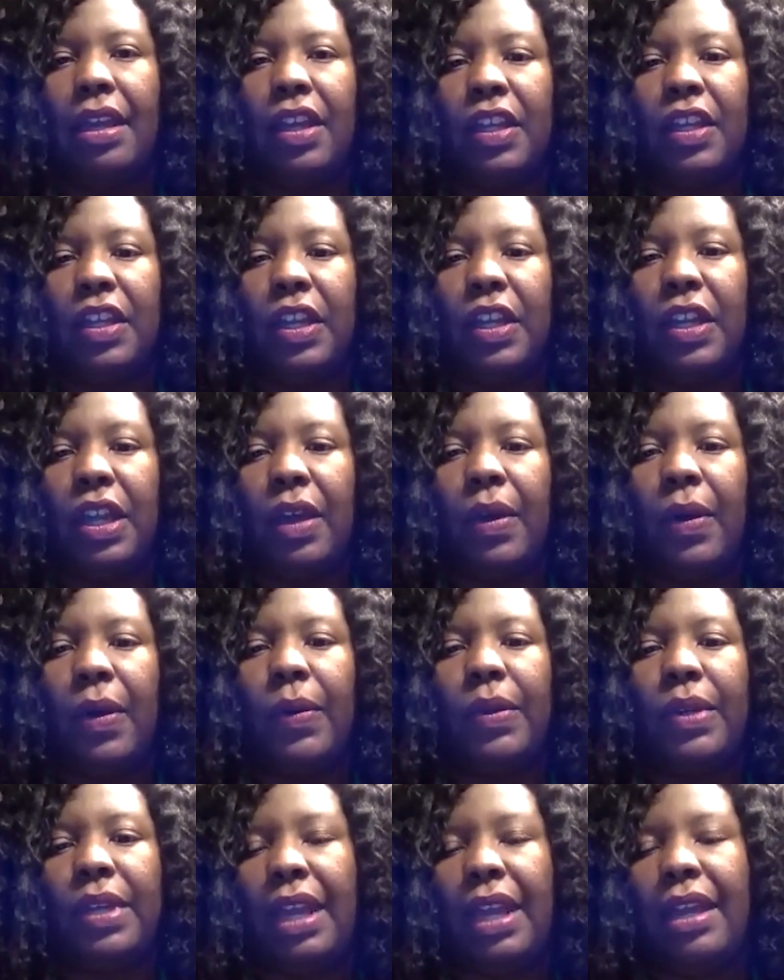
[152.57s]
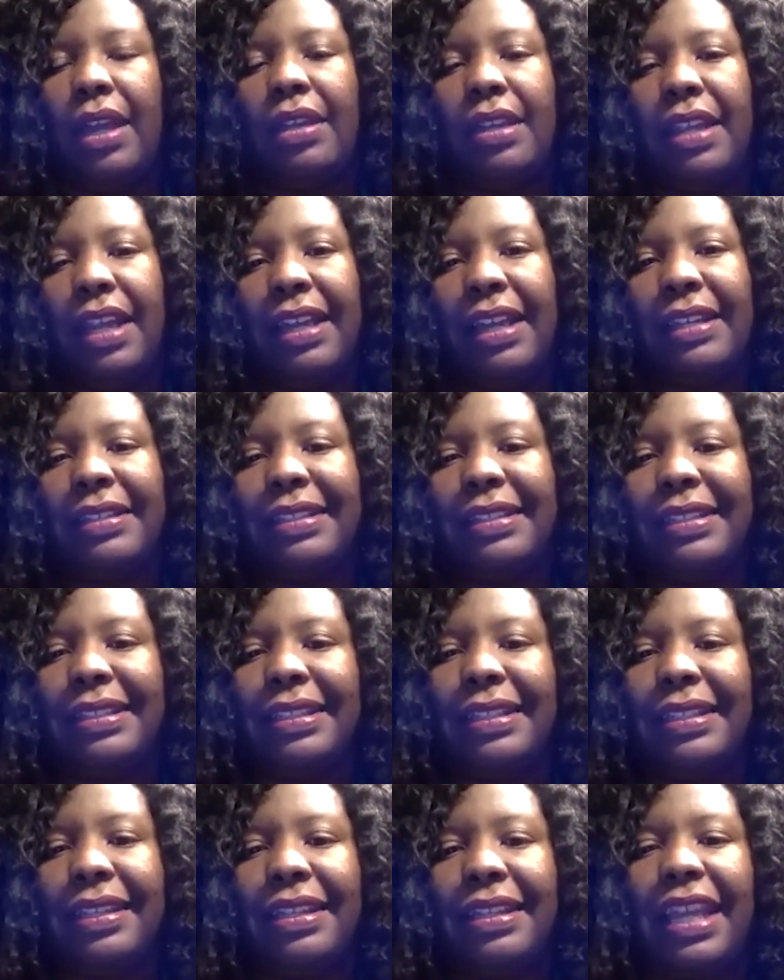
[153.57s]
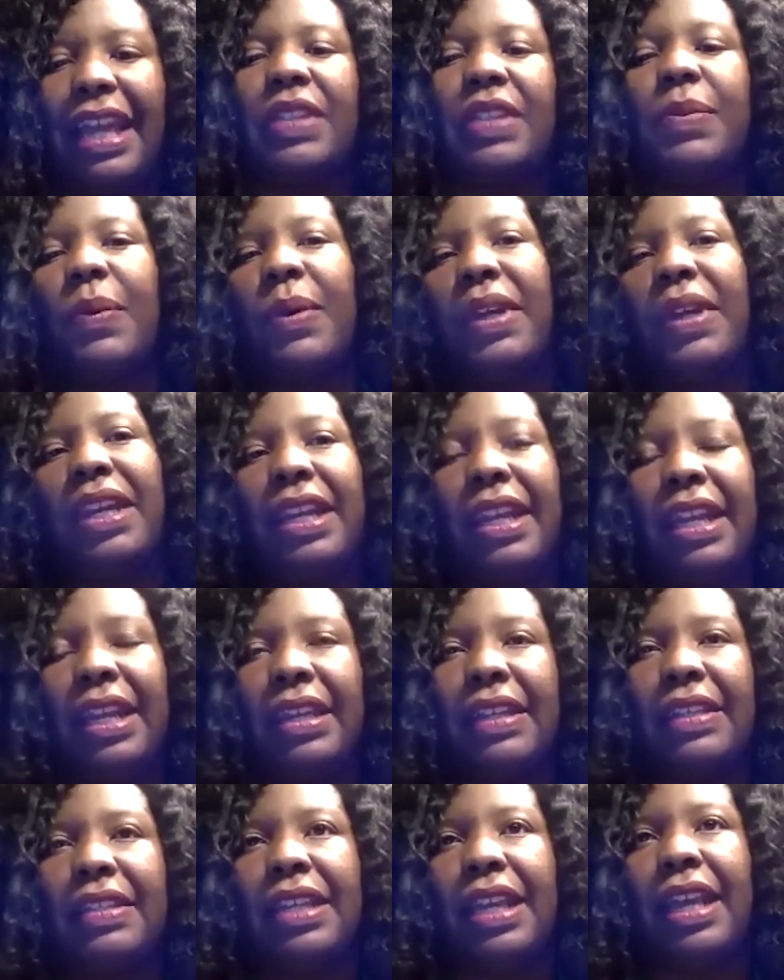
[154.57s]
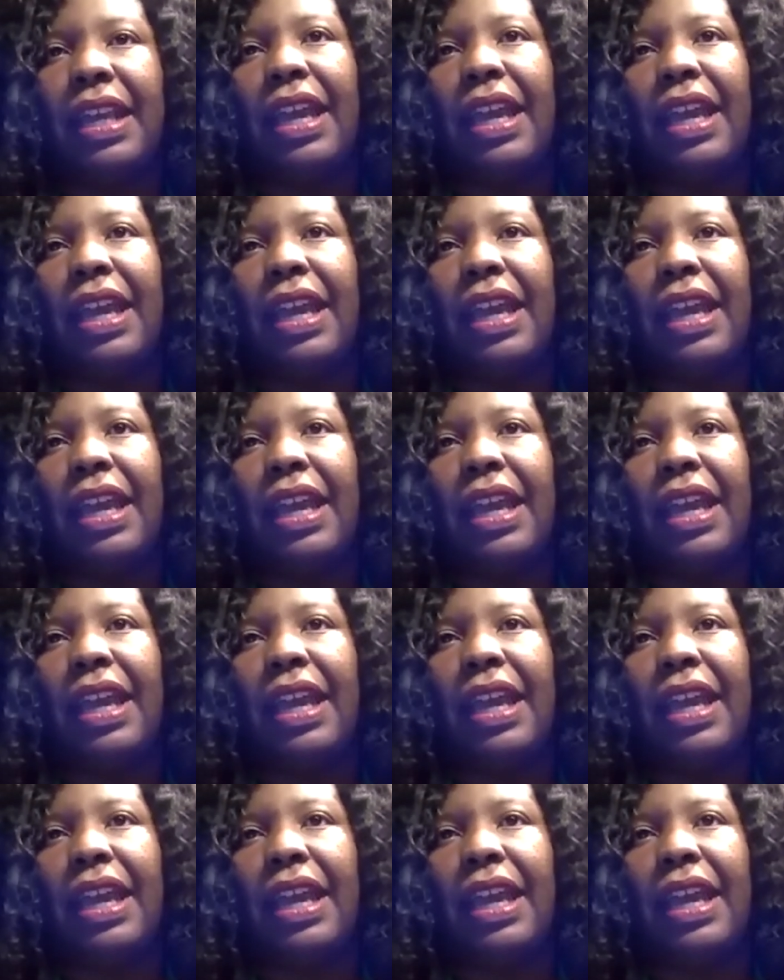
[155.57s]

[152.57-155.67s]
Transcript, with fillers: you know that that's that's what it is